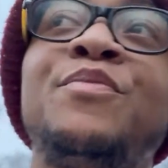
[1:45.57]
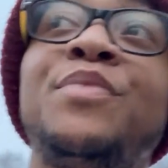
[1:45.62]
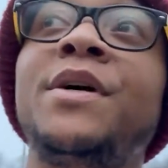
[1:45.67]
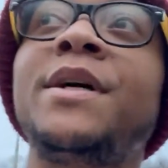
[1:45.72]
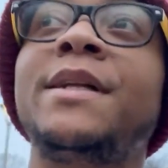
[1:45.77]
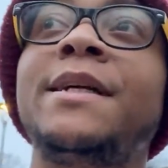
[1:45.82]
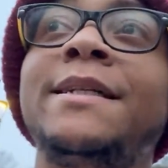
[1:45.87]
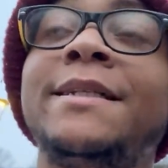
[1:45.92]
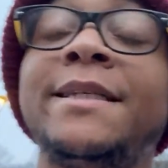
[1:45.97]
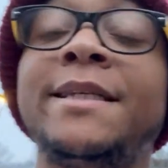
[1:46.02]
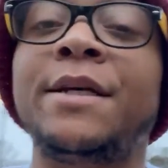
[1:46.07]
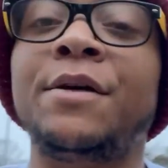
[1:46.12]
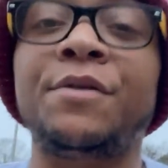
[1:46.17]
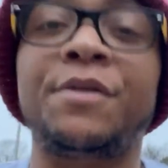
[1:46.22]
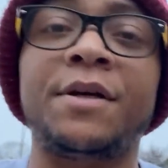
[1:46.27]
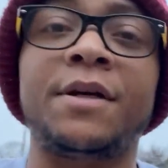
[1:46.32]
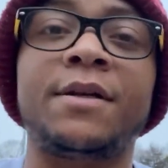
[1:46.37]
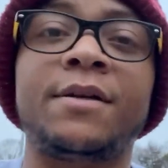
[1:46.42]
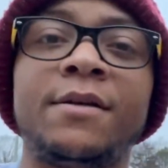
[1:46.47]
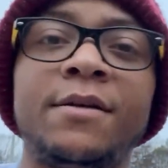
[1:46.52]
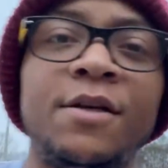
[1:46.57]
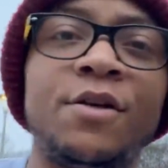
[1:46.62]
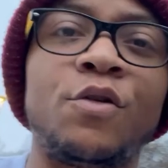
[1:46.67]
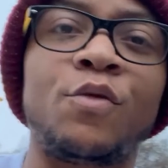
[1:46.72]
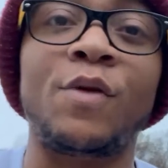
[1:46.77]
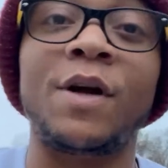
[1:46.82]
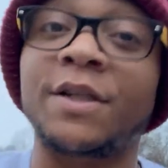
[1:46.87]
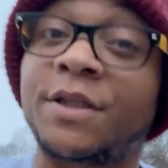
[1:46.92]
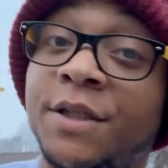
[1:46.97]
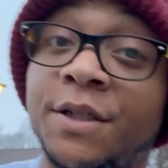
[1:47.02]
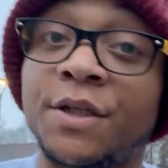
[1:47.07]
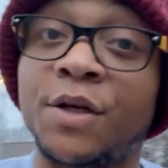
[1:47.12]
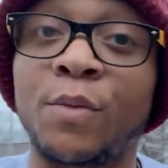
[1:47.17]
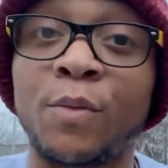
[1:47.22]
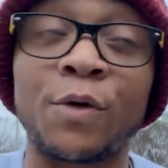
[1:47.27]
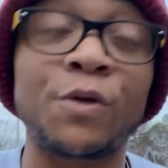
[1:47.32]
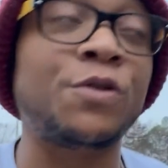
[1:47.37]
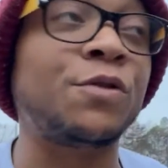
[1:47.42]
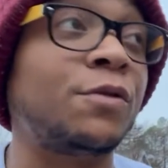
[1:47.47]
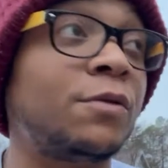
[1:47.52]
but until then, you know, watch this
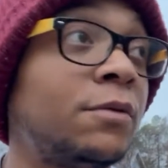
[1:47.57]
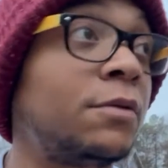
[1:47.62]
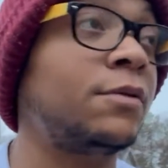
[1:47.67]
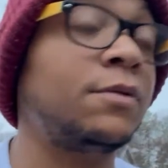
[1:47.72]
commercial.